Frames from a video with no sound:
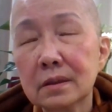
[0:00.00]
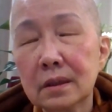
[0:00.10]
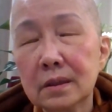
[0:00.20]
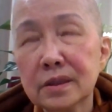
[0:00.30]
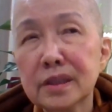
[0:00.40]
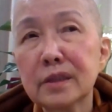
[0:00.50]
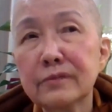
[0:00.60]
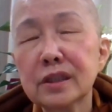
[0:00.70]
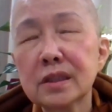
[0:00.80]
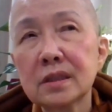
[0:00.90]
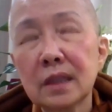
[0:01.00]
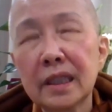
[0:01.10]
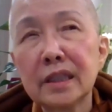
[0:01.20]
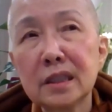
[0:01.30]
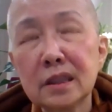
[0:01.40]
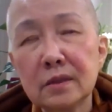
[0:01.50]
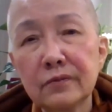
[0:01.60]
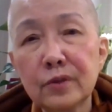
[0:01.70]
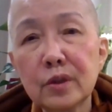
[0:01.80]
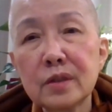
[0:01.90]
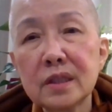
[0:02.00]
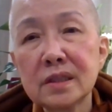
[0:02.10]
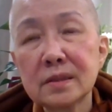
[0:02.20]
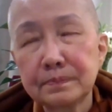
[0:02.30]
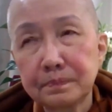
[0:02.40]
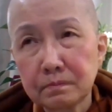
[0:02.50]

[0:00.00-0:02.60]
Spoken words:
instead of just hiding in the forest,